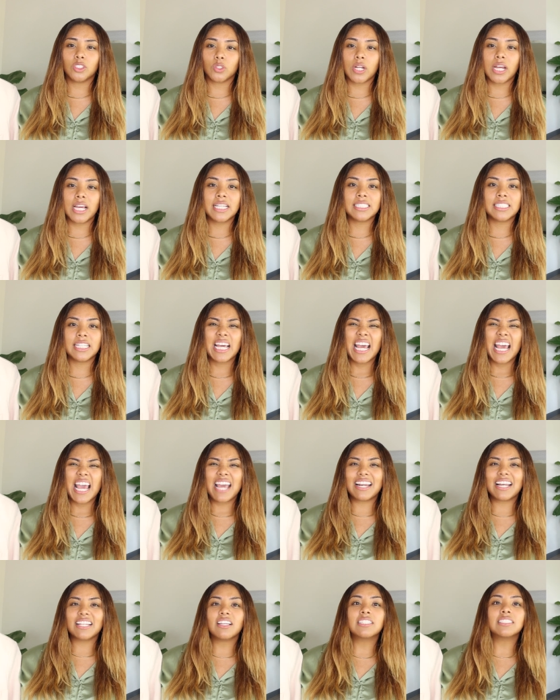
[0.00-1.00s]
dress,
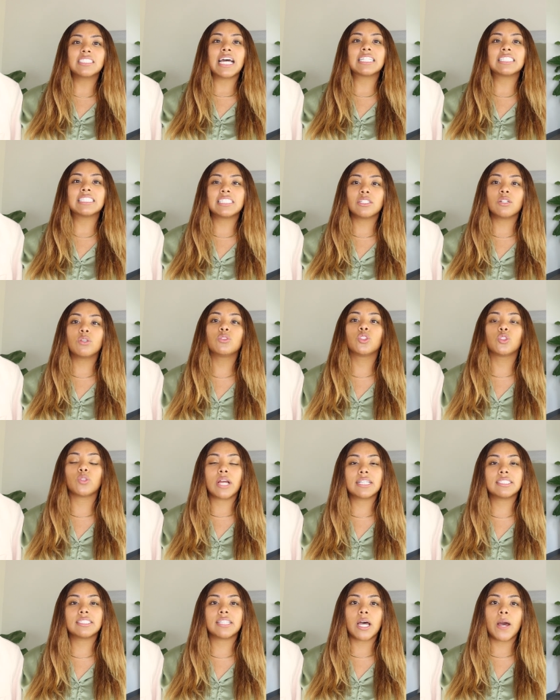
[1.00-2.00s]
and I thought that still
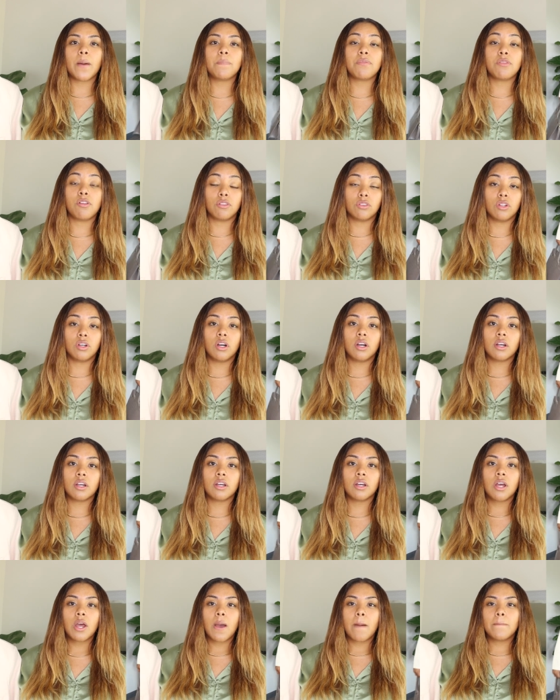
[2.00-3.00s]
dressed up the
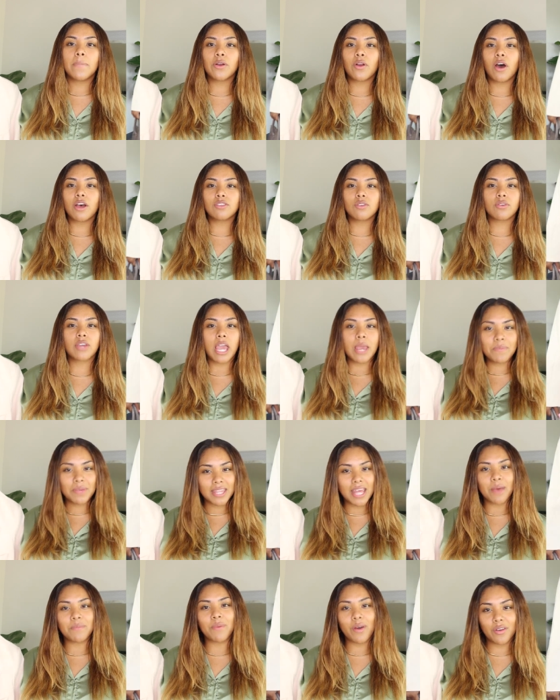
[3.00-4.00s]
look, but also gave me
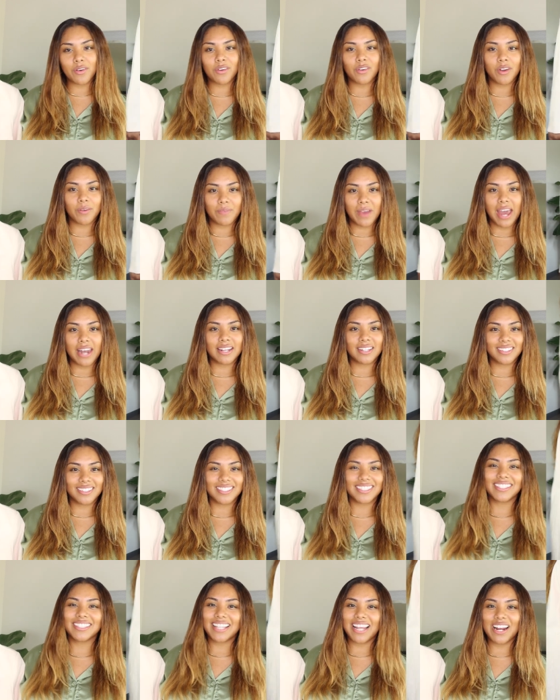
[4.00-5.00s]
that monochromatic
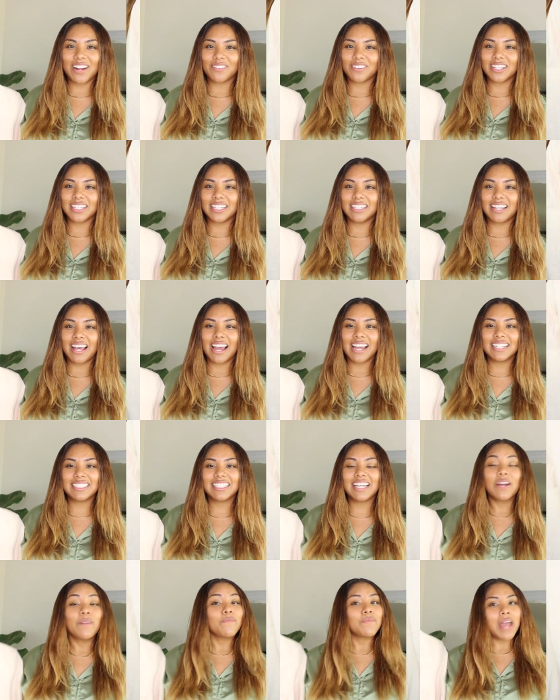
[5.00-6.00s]
look that I really
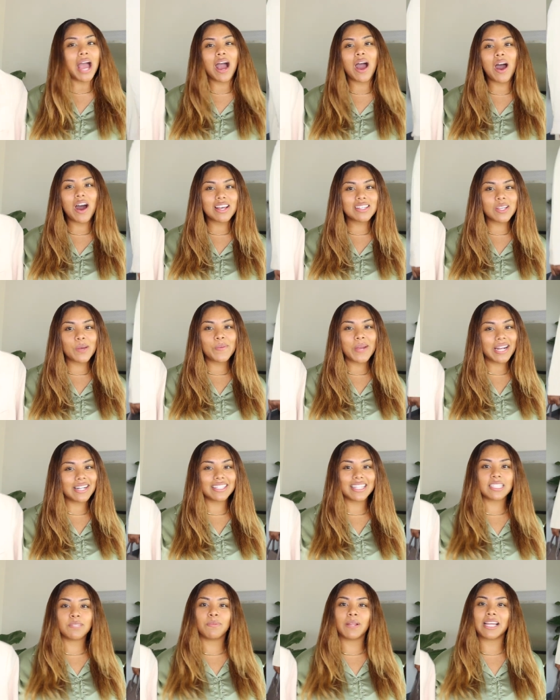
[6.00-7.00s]
liked. I also
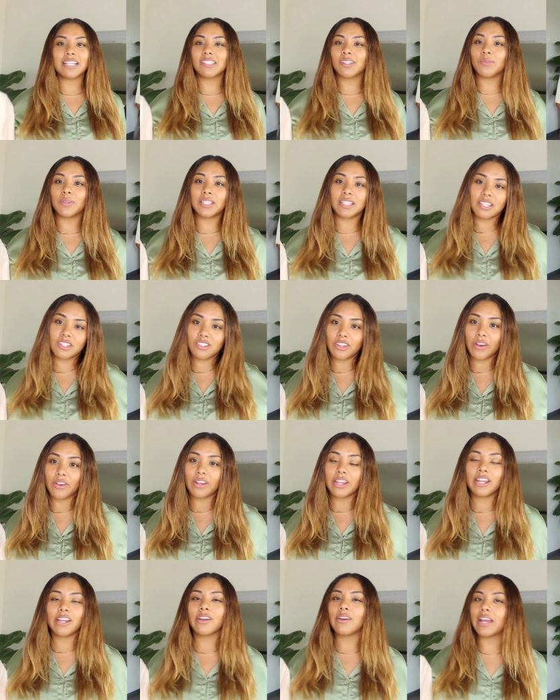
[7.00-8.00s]
paired this blazer with this
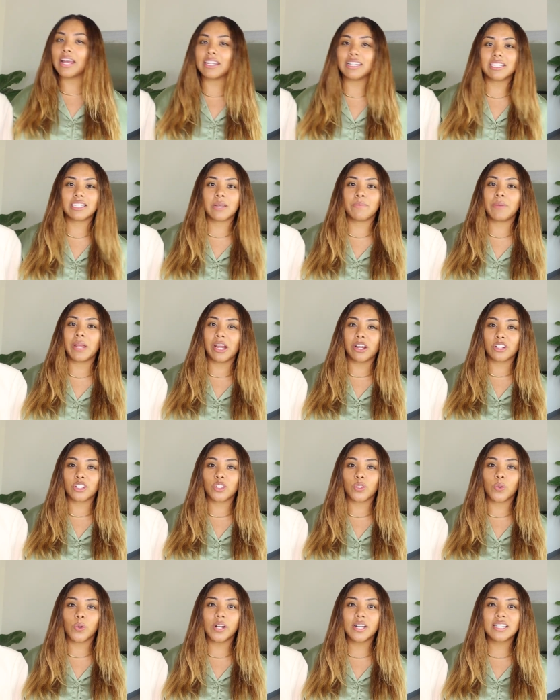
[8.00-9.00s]
shirt here and just a pair of
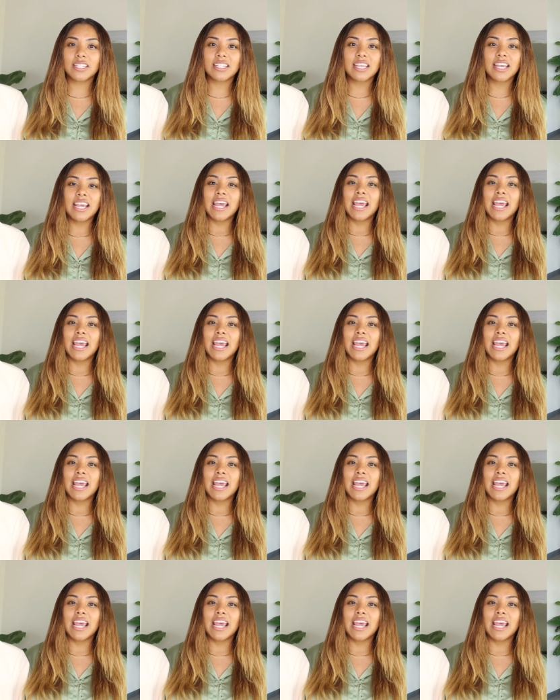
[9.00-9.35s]
shorts,